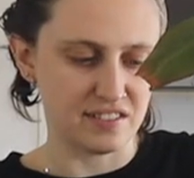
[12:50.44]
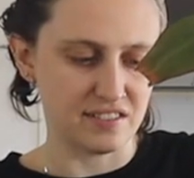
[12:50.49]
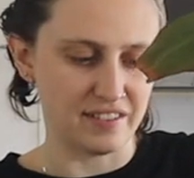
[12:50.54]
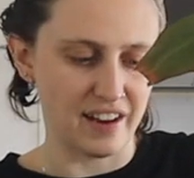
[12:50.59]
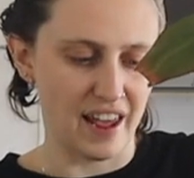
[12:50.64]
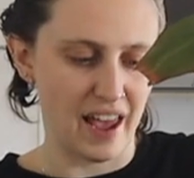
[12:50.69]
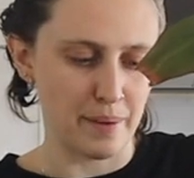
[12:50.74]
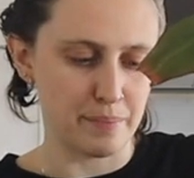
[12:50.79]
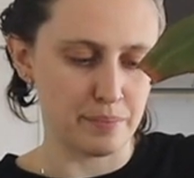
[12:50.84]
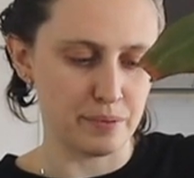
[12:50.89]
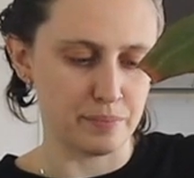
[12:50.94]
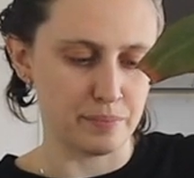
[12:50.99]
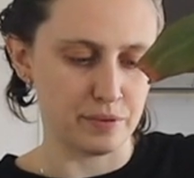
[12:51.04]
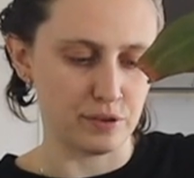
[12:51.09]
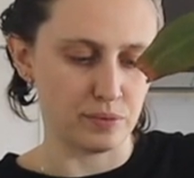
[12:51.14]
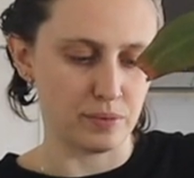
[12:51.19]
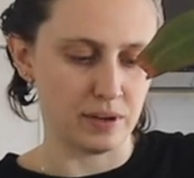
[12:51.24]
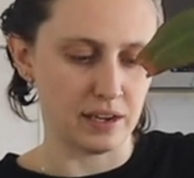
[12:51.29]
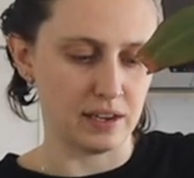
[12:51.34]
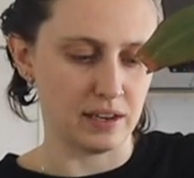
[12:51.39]
depth
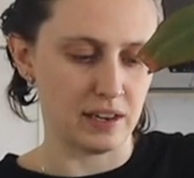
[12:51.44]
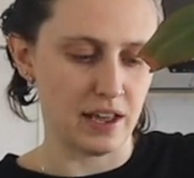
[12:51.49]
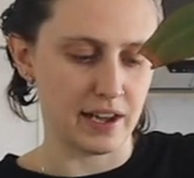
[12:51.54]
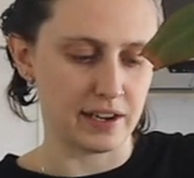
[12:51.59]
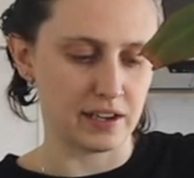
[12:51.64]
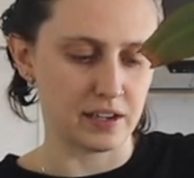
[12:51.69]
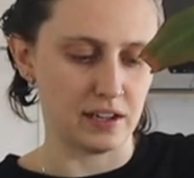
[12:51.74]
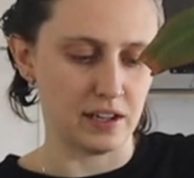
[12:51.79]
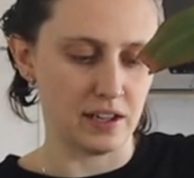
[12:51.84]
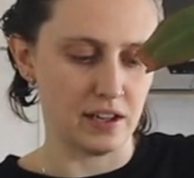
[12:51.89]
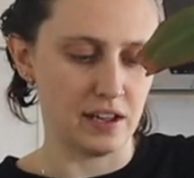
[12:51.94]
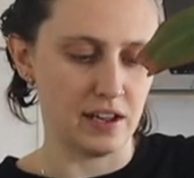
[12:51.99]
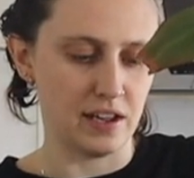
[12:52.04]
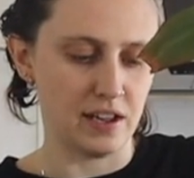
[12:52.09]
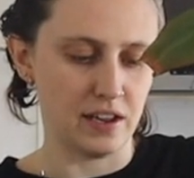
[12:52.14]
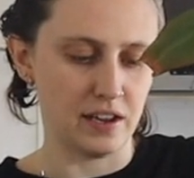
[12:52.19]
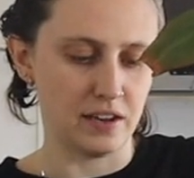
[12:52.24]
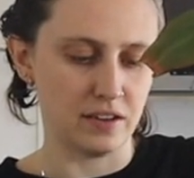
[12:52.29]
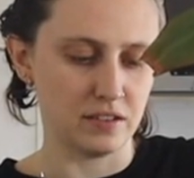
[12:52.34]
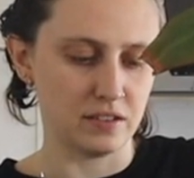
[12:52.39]
between leca
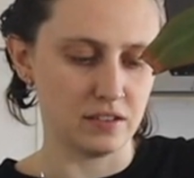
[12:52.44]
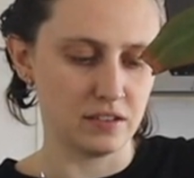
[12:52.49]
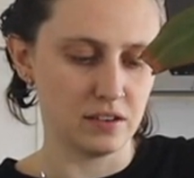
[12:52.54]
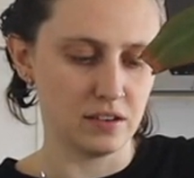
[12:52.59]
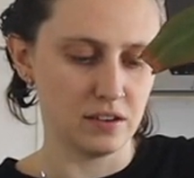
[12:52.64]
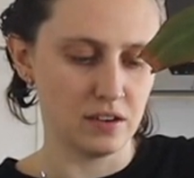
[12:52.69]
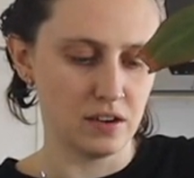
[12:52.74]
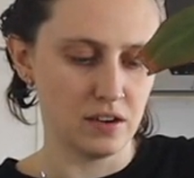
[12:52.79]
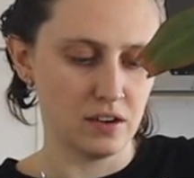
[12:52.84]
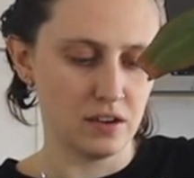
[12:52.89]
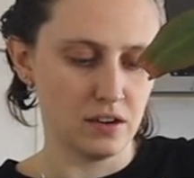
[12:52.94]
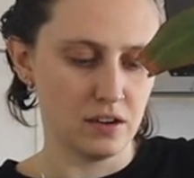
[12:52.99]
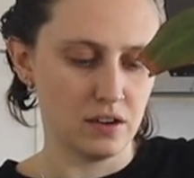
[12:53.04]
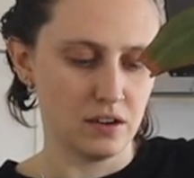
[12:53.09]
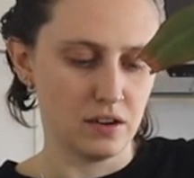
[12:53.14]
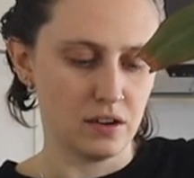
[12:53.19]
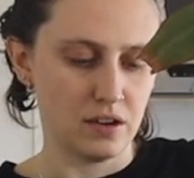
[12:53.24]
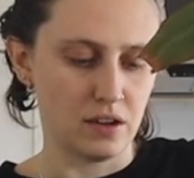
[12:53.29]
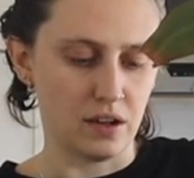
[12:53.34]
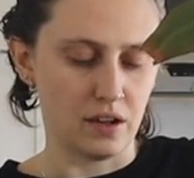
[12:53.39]
and
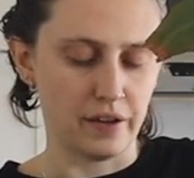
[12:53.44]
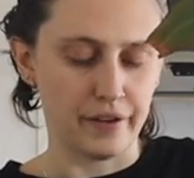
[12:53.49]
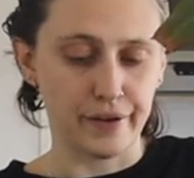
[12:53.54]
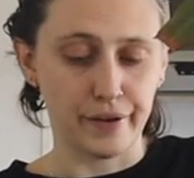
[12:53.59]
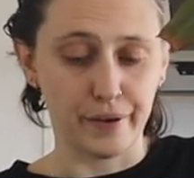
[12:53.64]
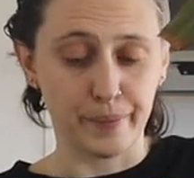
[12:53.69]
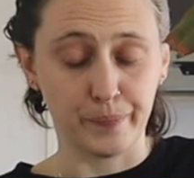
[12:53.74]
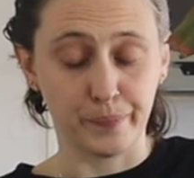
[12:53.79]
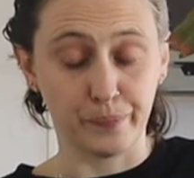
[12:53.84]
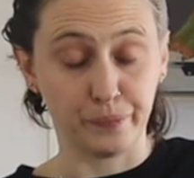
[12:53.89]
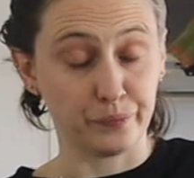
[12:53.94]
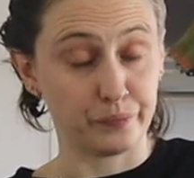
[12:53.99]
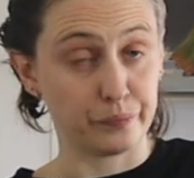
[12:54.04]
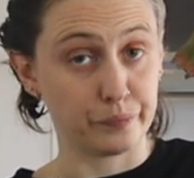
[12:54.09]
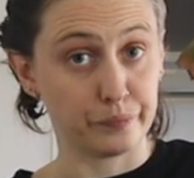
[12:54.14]
um,